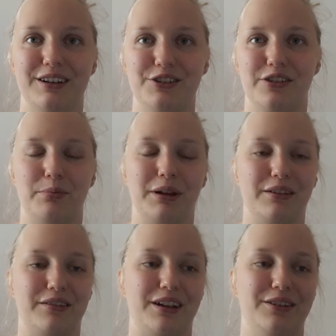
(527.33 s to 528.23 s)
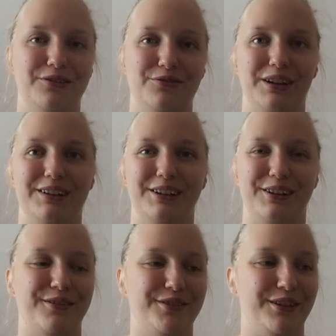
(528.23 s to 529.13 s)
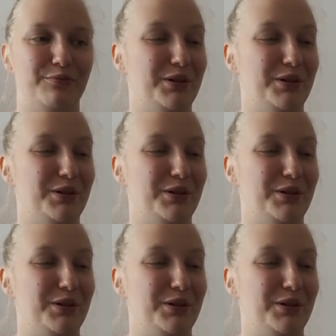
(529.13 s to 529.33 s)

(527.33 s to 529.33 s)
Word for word: just because I don't drink that often.